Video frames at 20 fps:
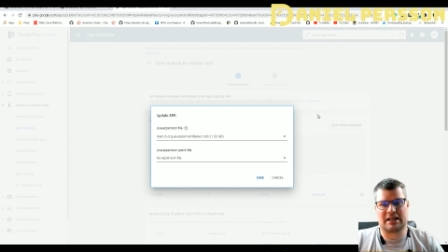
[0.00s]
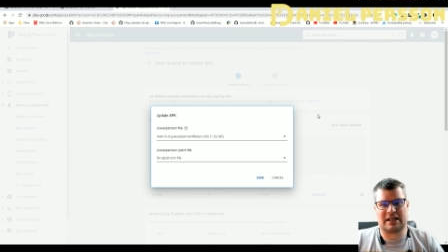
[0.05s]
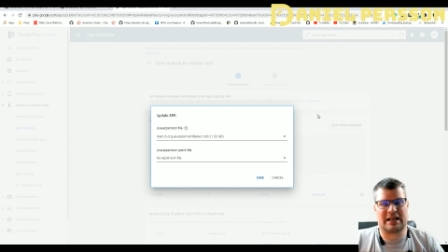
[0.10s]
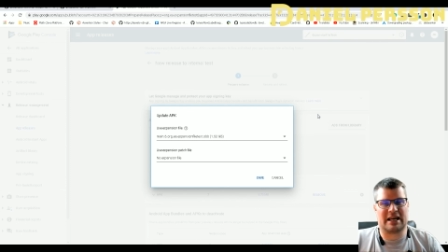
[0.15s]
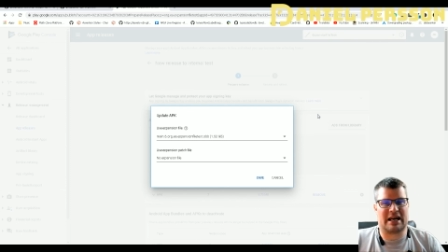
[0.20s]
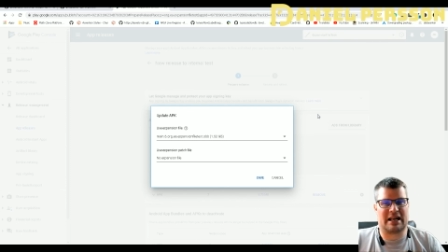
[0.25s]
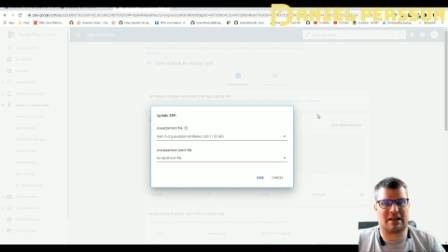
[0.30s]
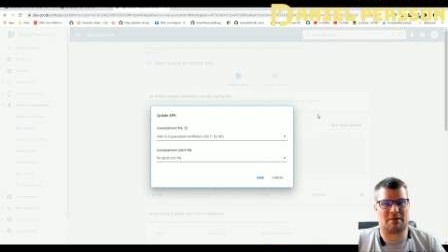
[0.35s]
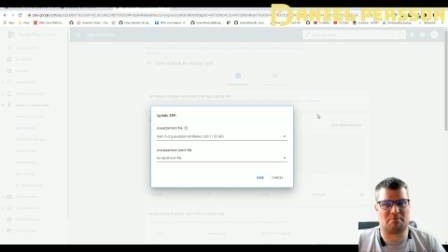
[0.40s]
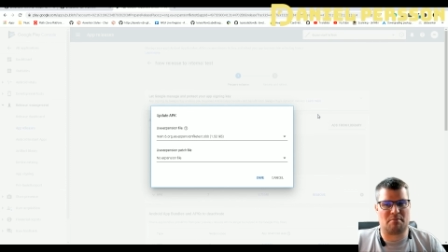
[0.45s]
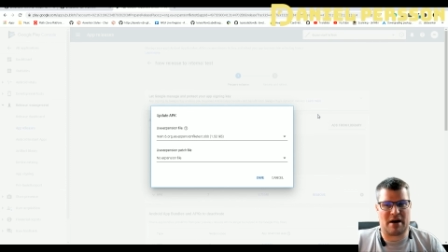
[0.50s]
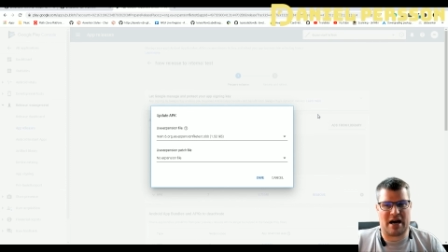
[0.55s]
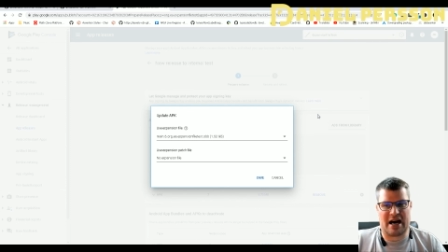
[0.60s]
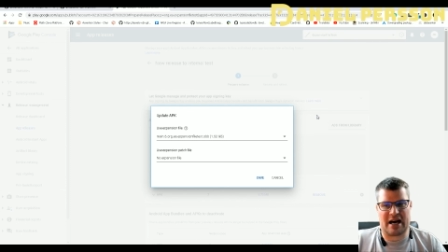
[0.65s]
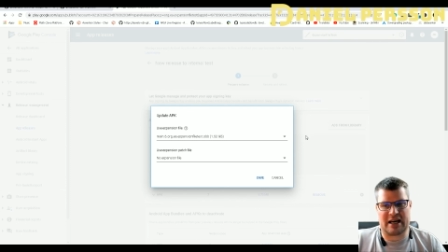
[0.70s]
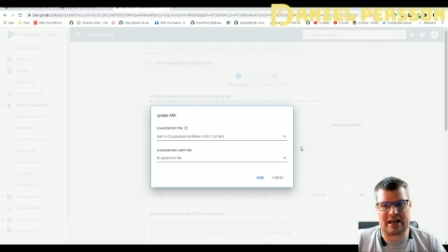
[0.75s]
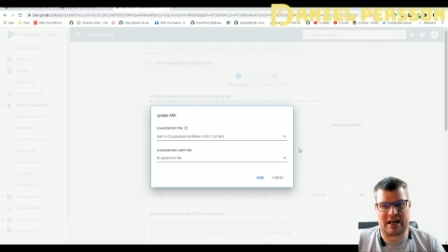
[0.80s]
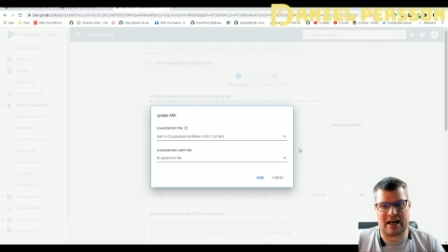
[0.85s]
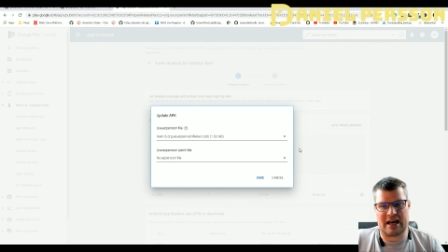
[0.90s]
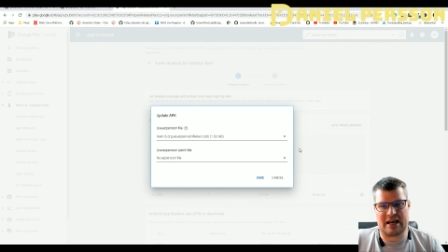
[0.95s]
get it
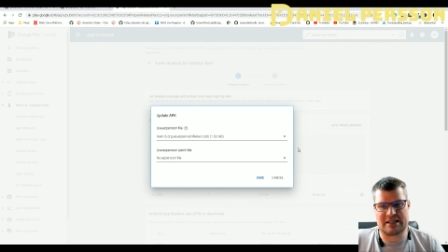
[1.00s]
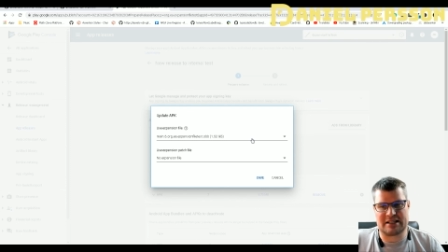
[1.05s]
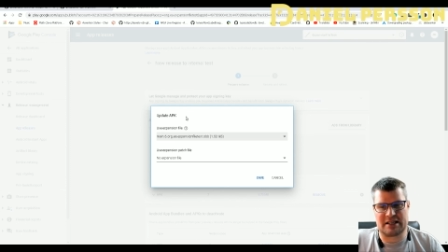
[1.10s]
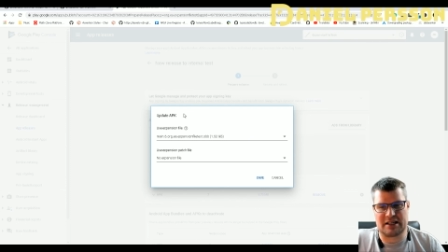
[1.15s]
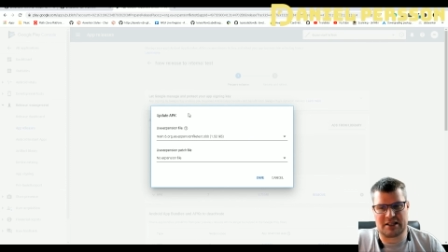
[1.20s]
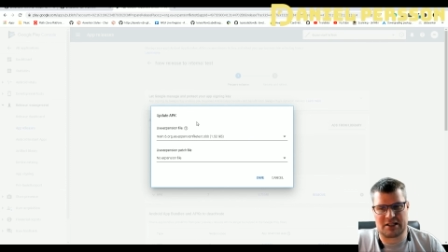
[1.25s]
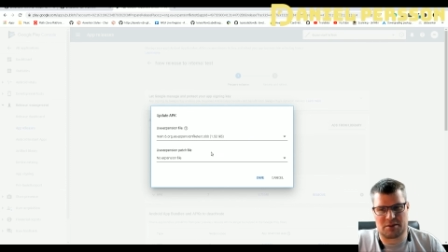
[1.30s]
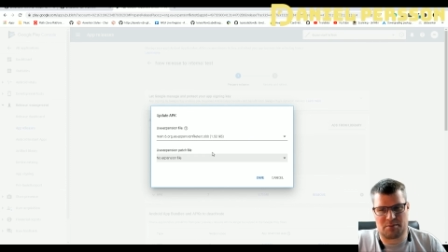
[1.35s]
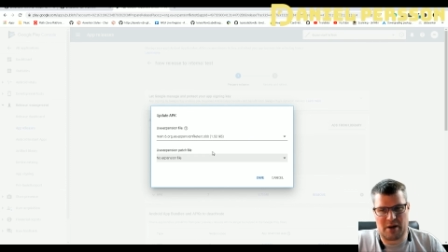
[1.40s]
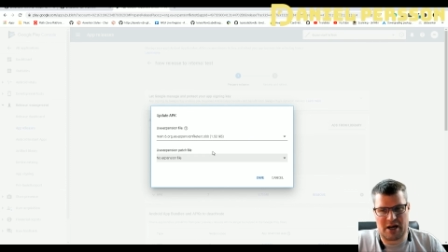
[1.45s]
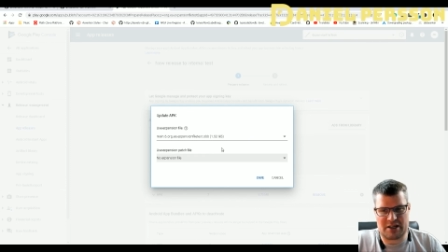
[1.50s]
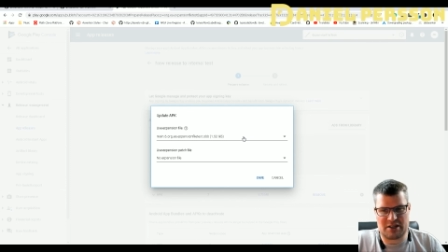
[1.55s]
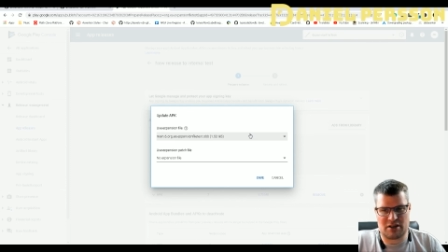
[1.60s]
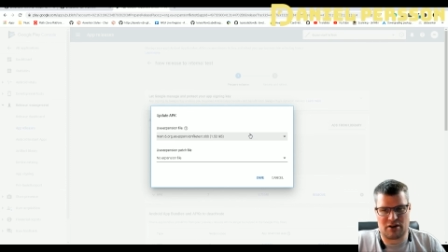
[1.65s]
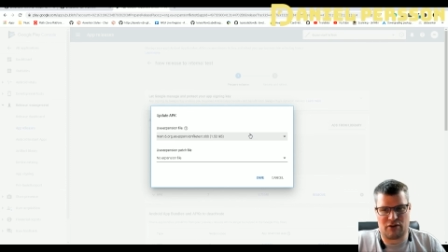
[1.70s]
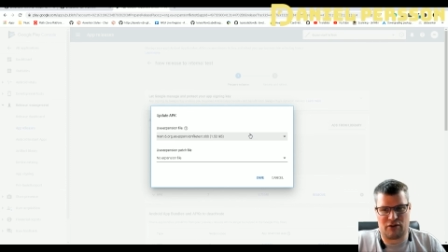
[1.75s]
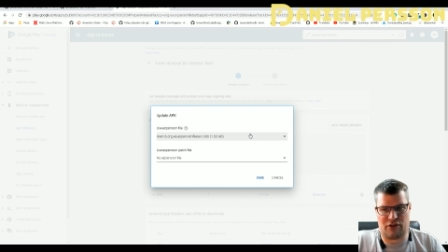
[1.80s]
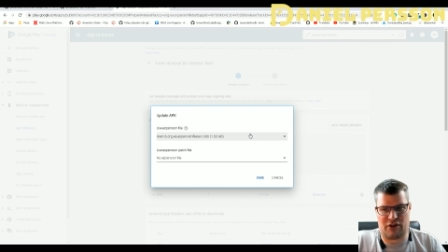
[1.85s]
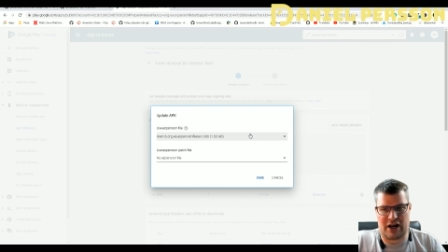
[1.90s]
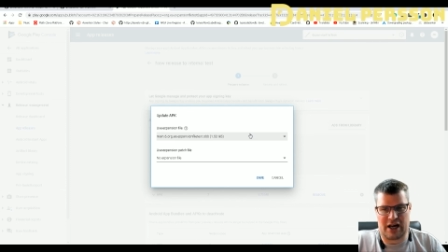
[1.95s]
back as an
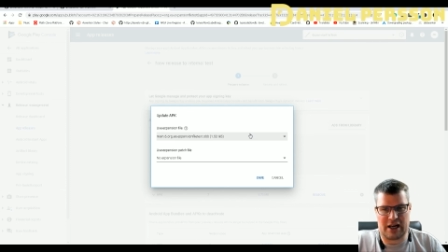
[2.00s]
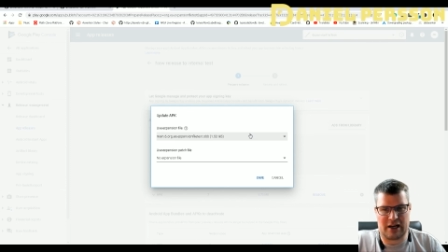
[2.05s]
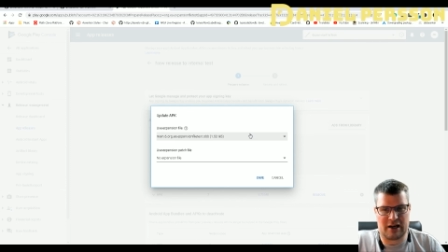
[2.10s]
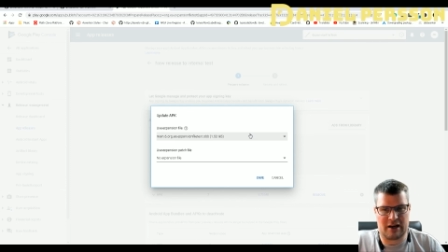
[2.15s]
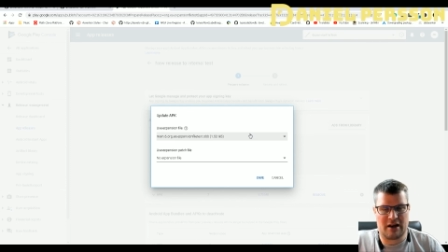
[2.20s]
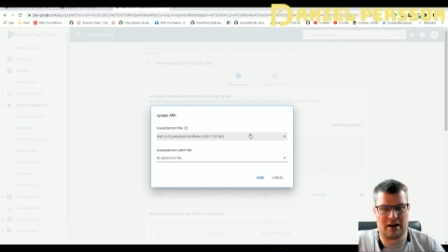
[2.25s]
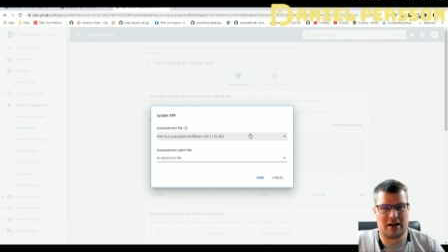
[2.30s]
expansion file.